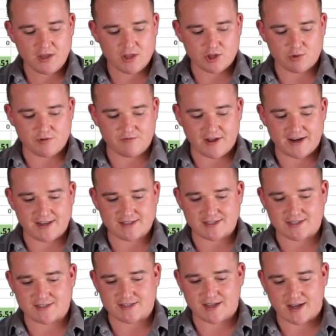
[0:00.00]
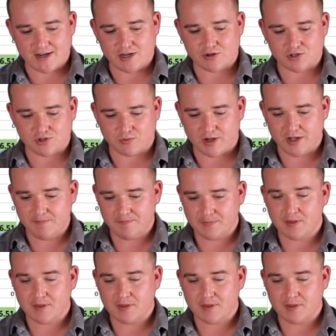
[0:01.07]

the refinance is nine years away.